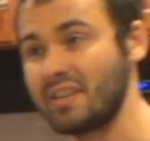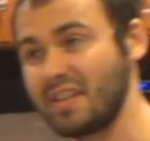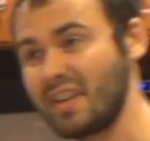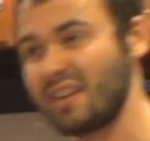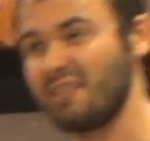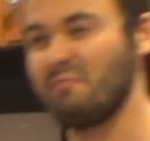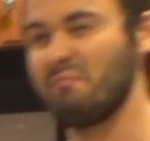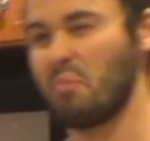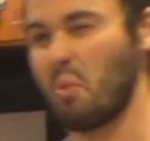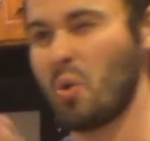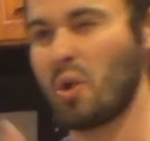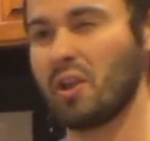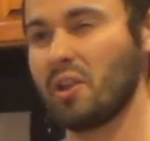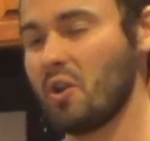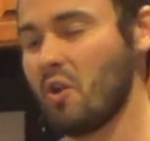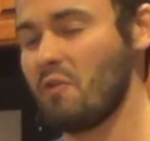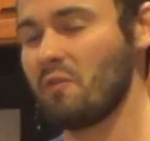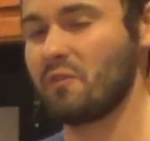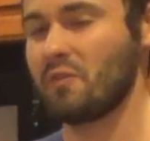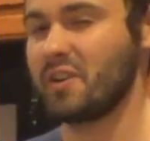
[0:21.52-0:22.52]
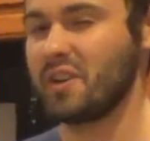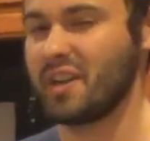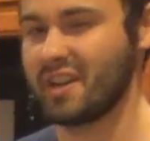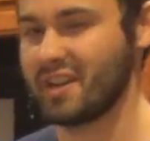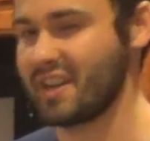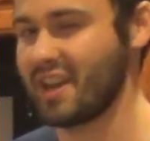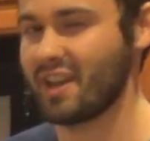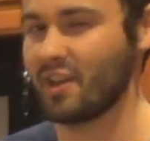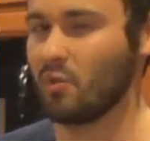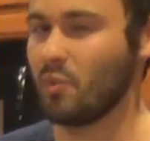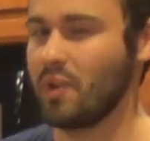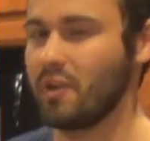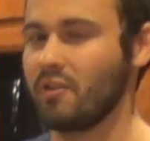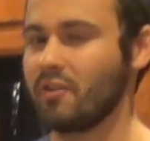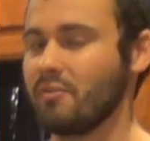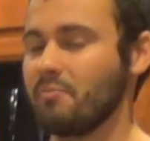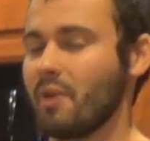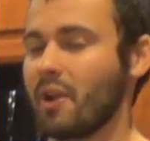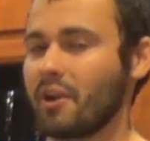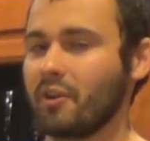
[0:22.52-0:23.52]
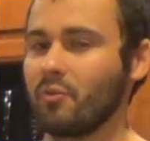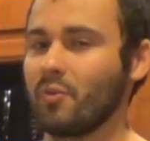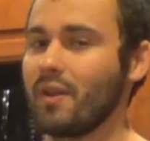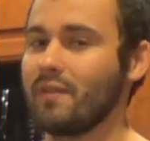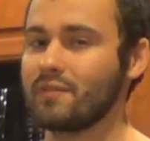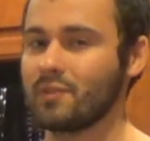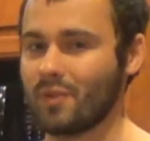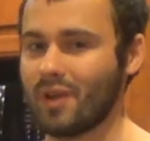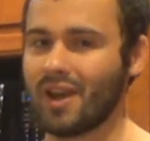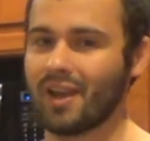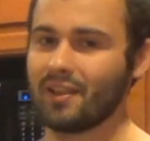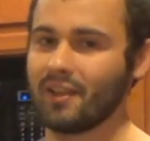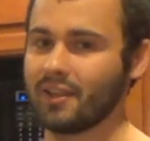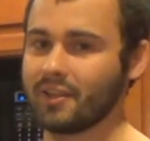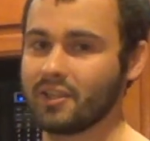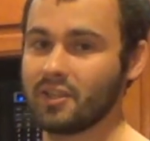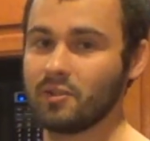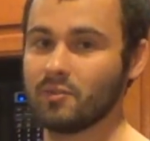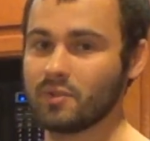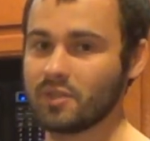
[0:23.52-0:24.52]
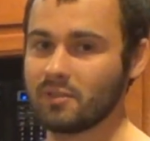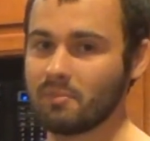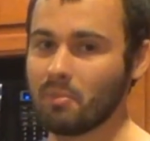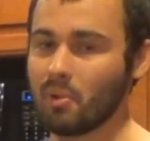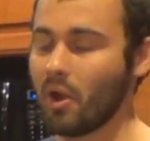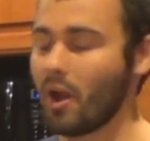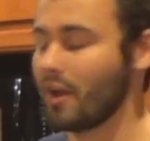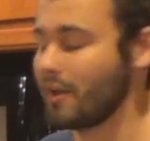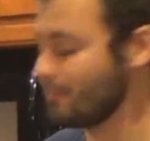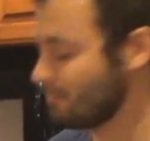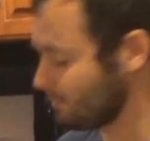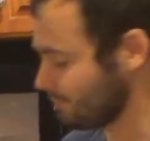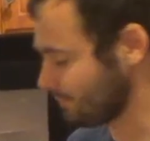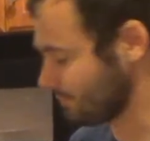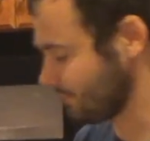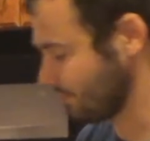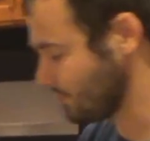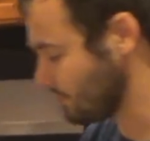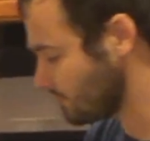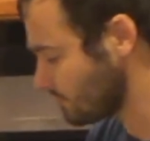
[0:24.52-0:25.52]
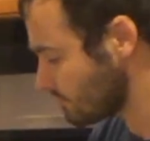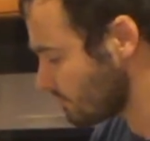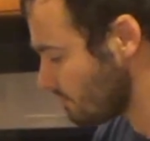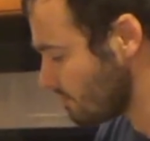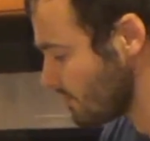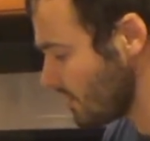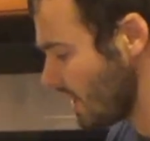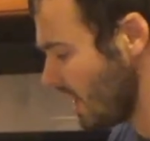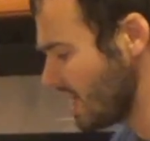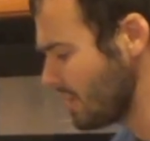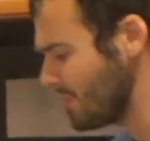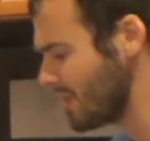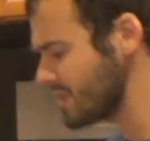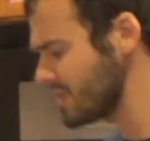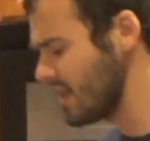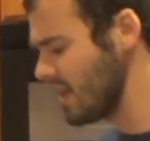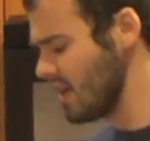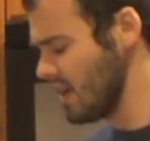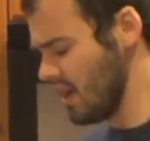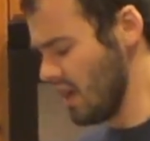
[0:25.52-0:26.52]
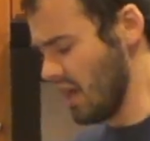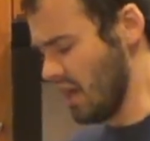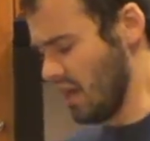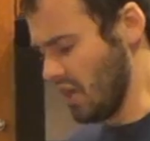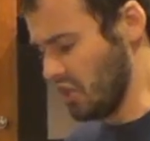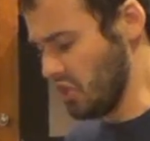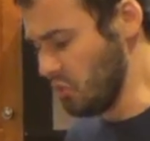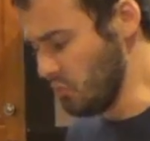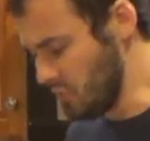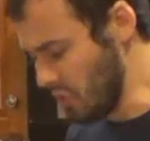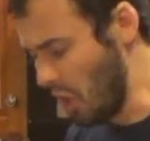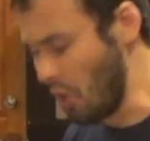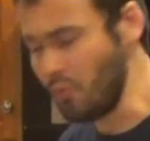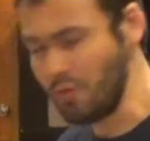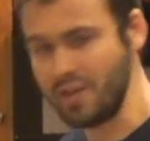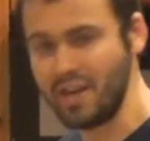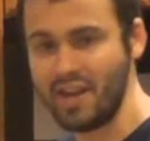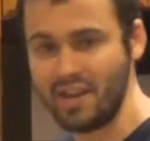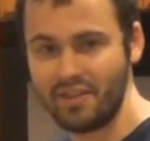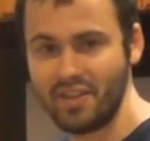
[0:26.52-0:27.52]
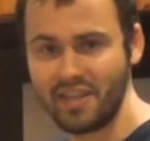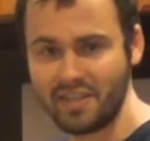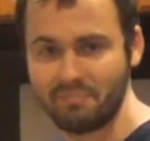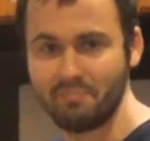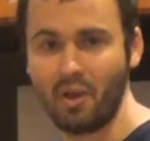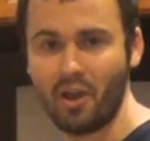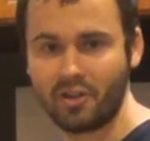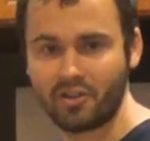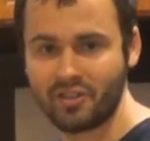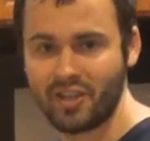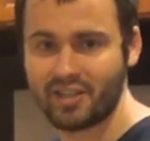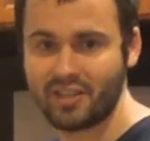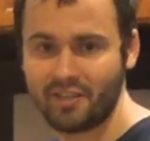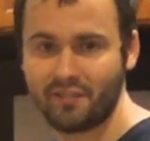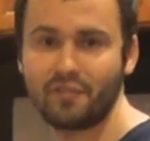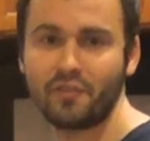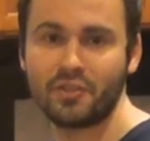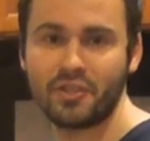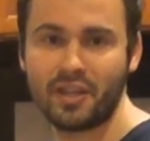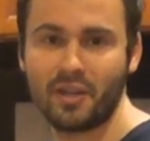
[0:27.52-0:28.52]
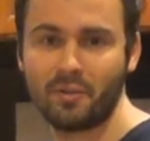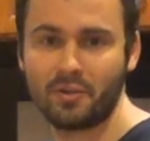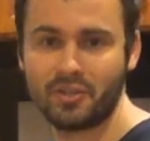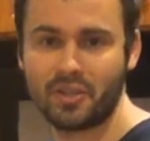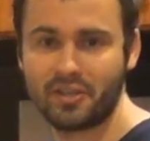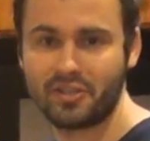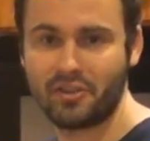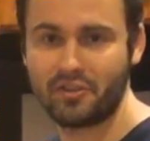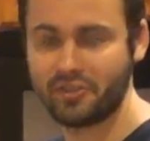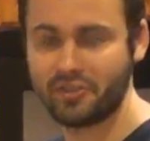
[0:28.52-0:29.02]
to kind of boil over and get kind of weird in the microwave, so I like to use the pot. Anyways, you don't need this much. That's the first thing I want you guys to